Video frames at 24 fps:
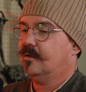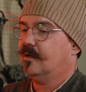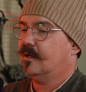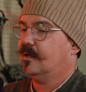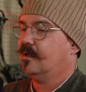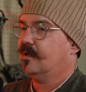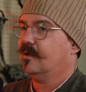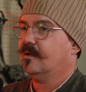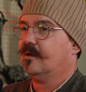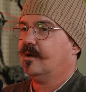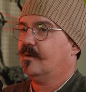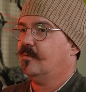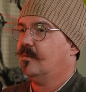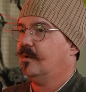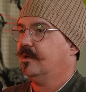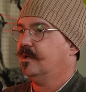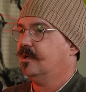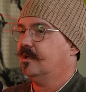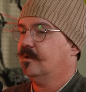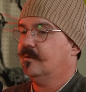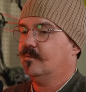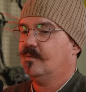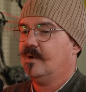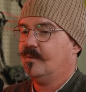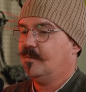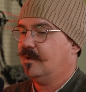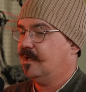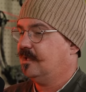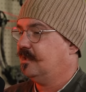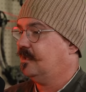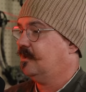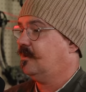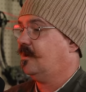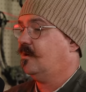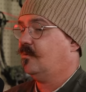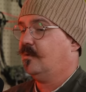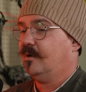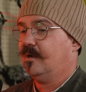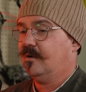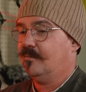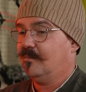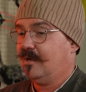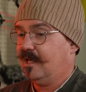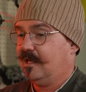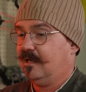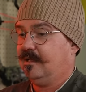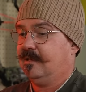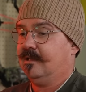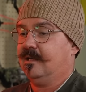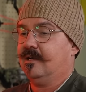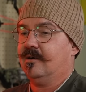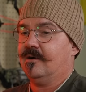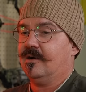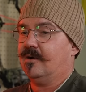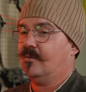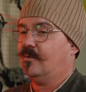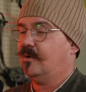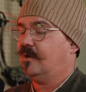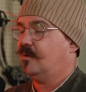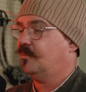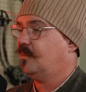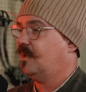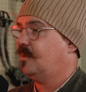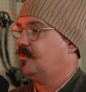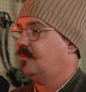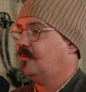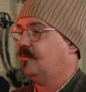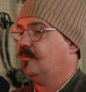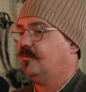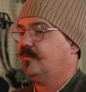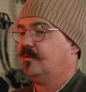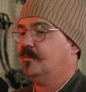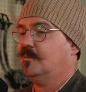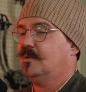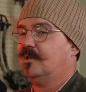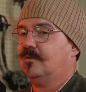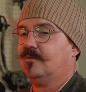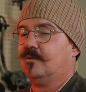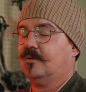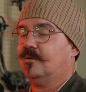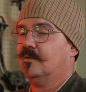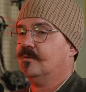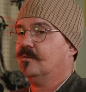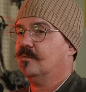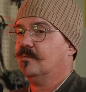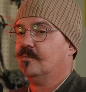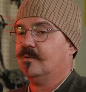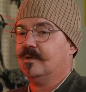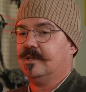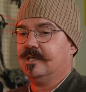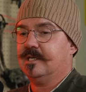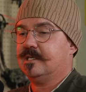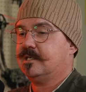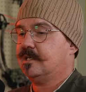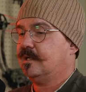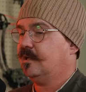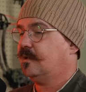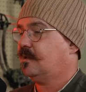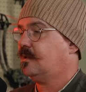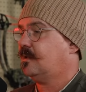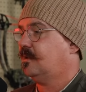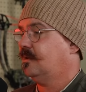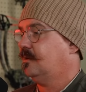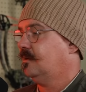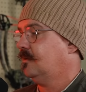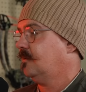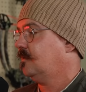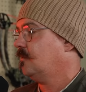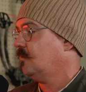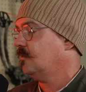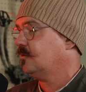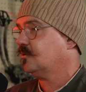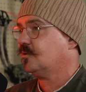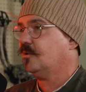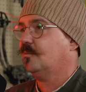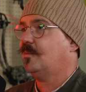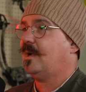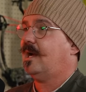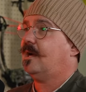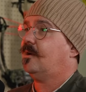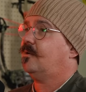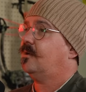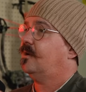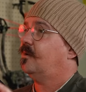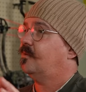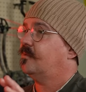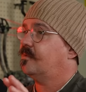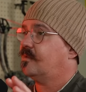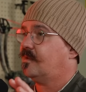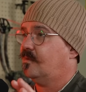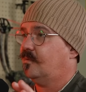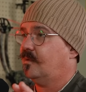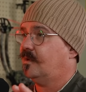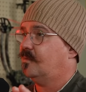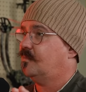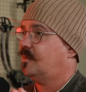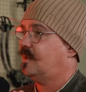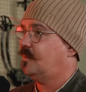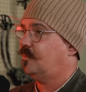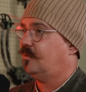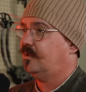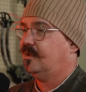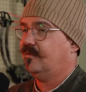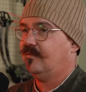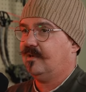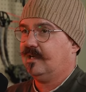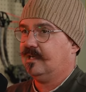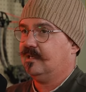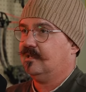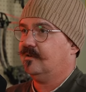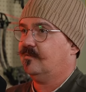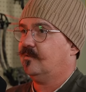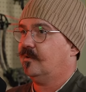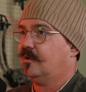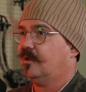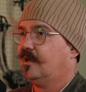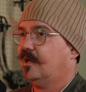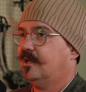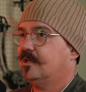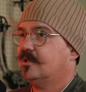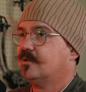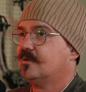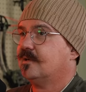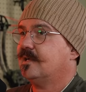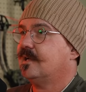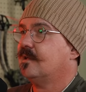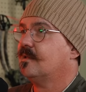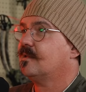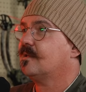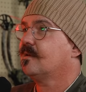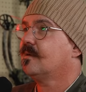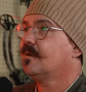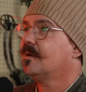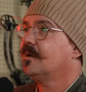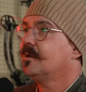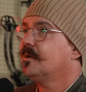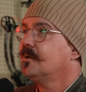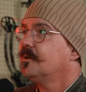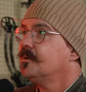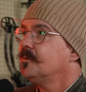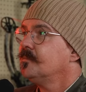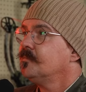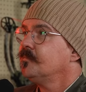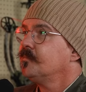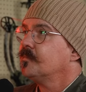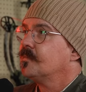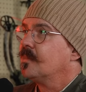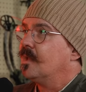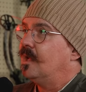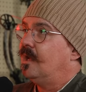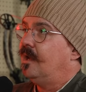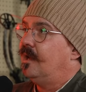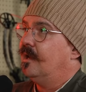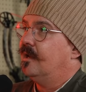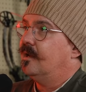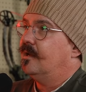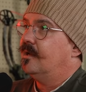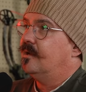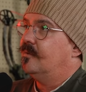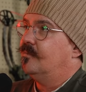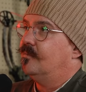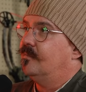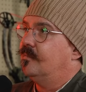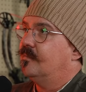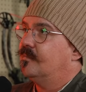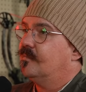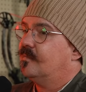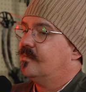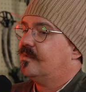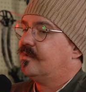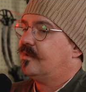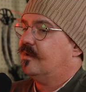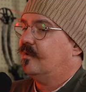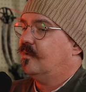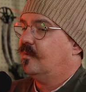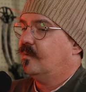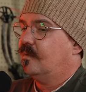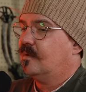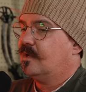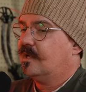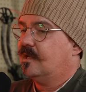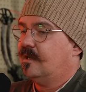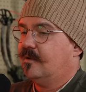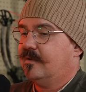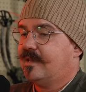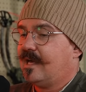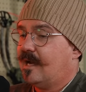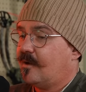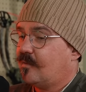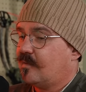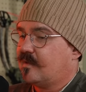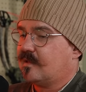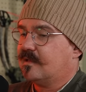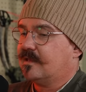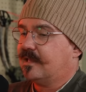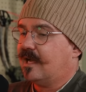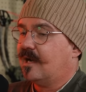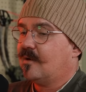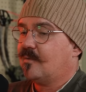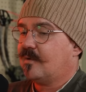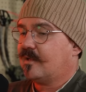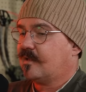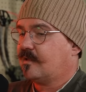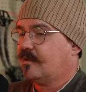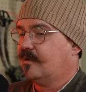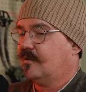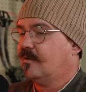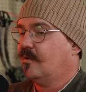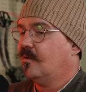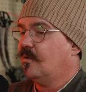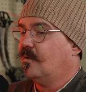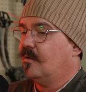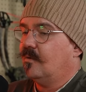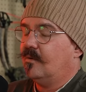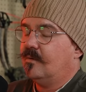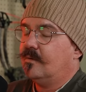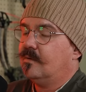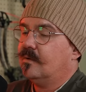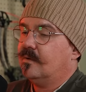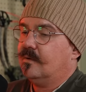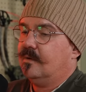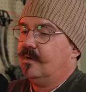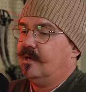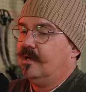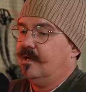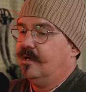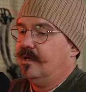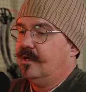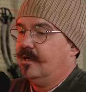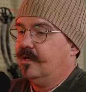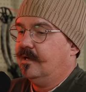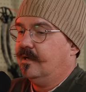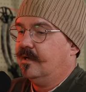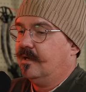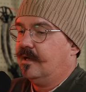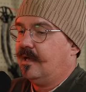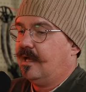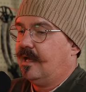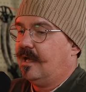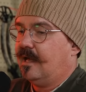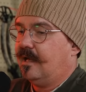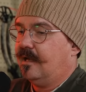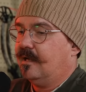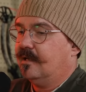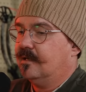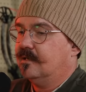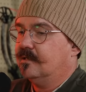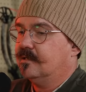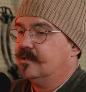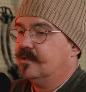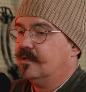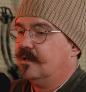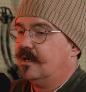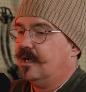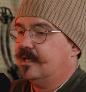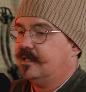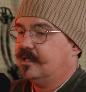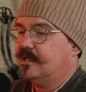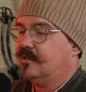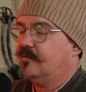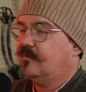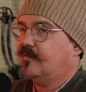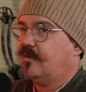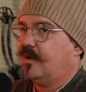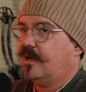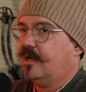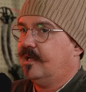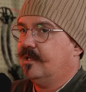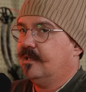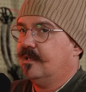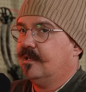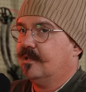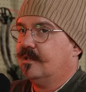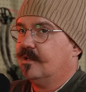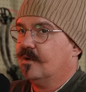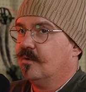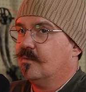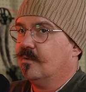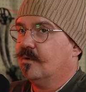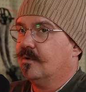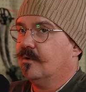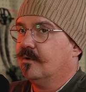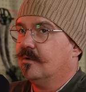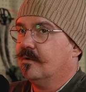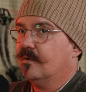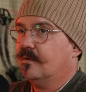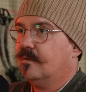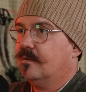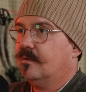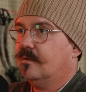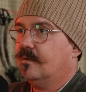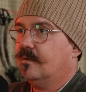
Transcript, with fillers: uh, I wanted women in there. I wanted men in there. I wanted people from different religious and cultural backgrounds. I wanted people living in different countries. Um, so you know that was that was the goal, uh, and I did find that there were,